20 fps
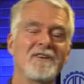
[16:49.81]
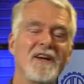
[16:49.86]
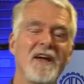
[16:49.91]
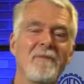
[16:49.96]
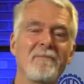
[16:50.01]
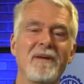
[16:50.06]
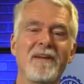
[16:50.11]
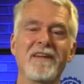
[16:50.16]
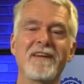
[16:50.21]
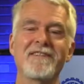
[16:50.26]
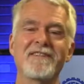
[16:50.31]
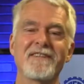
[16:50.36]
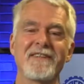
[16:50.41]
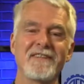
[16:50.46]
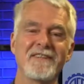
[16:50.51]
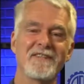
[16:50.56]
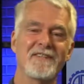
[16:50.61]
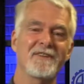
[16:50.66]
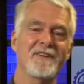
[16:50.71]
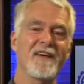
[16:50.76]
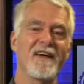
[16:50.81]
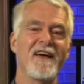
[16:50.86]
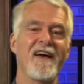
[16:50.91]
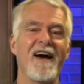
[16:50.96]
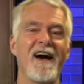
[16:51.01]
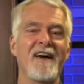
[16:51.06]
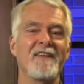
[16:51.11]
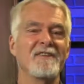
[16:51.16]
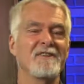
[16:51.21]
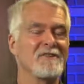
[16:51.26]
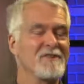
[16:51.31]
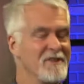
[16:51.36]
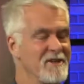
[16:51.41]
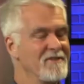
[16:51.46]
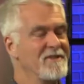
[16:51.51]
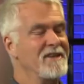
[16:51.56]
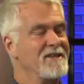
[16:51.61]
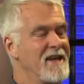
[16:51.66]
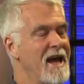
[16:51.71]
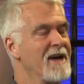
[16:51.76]
I mean, it's
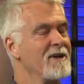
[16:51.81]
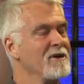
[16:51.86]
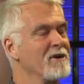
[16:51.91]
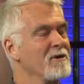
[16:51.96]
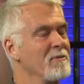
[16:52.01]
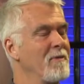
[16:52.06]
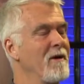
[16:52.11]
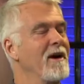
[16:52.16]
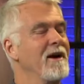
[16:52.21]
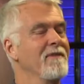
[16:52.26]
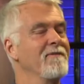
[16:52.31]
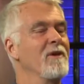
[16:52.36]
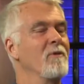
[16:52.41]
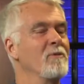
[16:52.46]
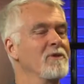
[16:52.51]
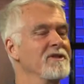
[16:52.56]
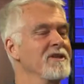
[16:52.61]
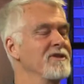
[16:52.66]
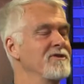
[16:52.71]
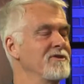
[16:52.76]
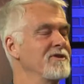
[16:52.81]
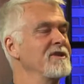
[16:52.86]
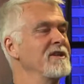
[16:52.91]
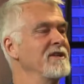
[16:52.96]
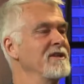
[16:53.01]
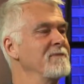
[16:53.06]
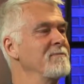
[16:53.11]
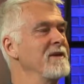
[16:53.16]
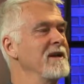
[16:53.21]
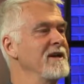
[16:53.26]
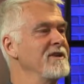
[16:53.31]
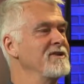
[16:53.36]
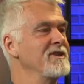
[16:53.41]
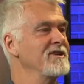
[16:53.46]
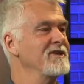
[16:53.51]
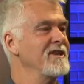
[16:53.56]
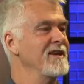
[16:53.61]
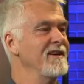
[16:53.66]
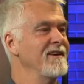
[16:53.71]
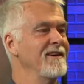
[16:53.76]
the technical part of it was interesting to me.
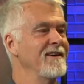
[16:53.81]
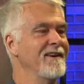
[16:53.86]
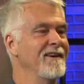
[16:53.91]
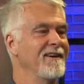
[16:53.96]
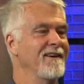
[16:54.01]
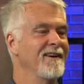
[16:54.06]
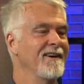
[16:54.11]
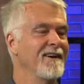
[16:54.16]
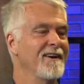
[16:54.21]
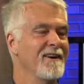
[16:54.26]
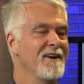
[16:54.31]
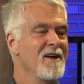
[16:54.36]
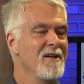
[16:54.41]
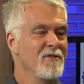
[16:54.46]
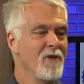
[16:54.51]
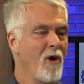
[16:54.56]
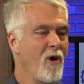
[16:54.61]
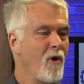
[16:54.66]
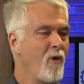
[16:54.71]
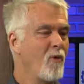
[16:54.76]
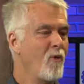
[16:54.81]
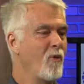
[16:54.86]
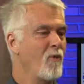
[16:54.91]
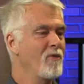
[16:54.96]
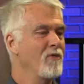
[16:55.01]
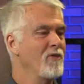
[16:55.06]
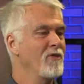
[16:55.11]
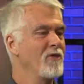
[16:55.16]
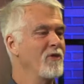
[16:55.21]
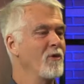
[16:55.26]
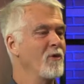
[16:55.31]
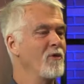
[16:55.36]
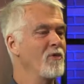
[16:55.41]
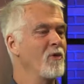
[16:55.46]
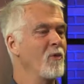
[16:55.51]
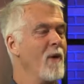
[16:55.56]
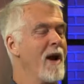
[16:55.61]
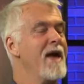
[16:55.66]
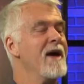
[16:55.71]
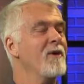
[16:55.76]
Just the
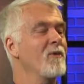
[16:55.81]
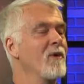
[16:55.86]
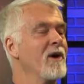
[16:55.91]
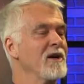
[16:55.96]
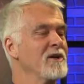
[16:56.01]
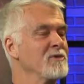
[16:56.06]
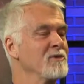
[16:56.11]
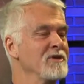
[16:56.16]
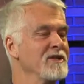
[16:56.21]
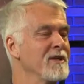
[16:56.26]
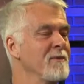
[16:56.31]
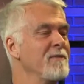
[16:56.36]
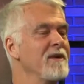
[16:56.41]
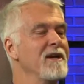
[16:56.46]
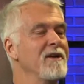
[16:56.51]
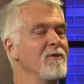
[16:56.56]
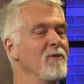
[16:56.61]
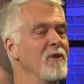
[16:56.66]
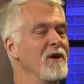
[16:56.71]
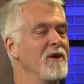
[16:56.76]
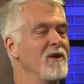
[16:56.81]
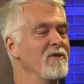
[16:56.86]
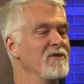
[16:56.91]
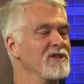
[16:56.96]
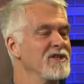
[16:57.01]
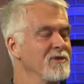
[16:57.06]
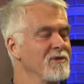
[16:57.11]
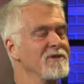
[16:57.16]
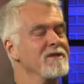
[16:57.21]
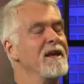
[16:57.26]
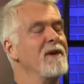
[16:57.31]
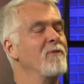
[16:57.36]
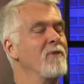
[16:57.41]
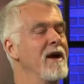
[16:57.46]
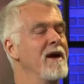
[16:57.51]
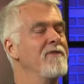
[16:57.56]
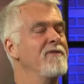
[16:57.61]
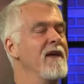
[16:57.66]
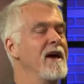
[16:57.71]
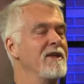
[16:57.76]
way it works. As soon as I
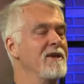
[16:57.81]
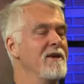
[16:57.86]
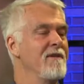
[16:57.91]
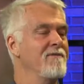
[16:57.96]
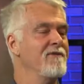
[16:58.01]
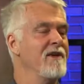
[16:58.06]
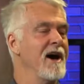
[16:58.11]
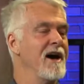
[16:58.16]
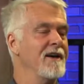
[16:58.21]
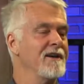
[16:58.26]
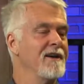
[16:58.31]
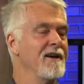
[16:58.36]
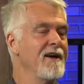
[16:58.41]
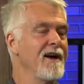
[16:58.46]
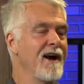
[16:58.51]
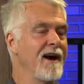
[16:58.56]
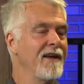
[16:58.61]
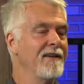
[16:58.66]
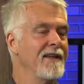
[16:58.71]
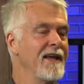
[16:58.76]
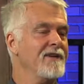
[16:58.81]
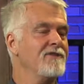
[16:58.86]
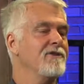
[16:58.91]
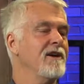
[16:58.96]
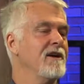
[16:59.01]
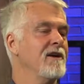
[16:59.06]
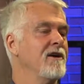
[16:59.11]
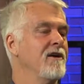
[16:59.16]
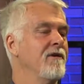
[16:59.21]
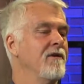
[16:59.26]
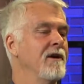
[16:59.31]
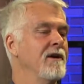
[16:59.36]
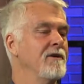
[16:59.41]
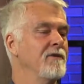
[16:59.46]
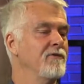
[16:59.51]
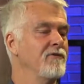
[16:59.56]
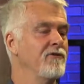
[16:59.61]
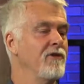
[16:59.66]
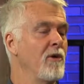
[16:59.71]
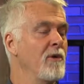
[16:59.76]
read that you've got electric
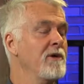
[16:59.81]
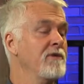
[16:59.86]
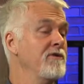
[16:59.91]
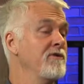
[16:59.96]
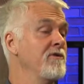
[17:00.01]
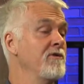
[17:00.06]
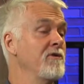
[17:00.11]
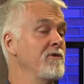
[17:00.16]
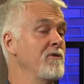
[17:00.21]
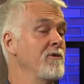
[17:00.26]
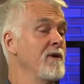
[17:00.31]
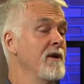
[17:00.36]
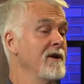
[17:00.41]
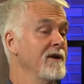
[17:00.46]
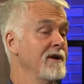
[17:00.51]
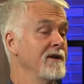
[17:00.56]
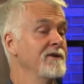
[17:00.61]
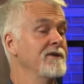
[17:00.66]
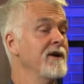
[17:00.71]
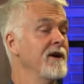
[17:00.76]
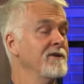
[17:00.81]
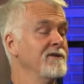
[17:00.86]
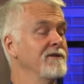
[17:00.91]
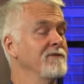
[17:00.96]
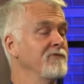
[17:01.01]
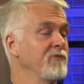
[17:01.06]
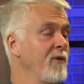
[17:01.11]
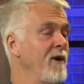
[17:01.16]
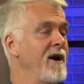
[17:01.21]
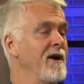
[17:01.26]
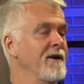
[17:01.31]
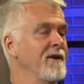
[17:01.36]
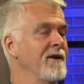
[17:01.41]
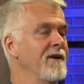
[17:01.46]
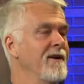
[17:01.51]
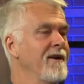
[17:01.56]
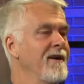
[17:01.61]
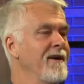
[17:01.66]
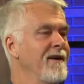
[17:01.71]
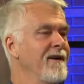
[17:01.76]
current flowing through conductive
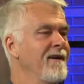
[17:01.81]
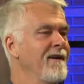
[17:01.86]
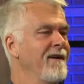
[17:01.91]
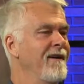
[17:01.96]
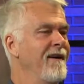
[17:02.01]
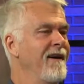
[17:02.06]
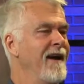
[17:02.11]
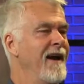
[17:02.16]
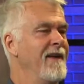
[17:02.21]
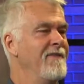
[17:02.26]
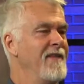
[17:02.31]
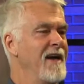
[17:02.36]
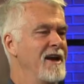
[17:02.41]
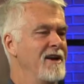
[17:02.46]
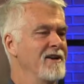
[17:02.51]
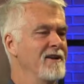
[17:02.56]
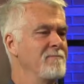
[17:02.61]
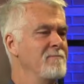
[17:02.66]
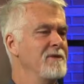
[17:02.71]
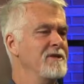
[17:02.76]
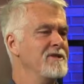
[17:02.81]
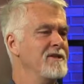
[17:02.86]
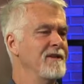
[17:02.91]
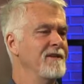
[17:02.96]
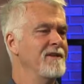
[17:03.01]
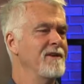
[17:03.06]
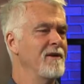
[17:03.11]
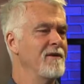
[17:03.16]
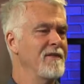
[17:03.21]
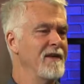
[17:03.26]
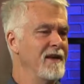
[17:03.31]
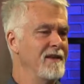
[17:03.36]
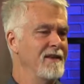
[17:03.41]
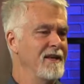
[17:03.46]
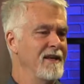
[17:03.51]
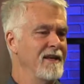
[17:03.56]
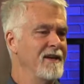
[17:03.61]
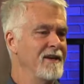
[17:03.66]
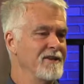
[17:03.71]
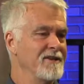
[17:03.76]
water, and then it in
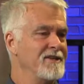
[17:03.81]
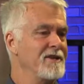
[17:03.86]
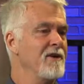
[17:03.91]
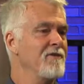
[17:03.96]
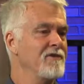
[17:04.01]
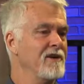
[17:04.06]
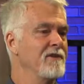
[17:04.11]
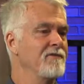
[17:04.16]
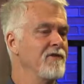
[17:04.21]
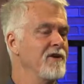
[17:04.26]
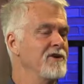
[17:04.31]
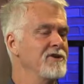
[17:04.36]
itself converts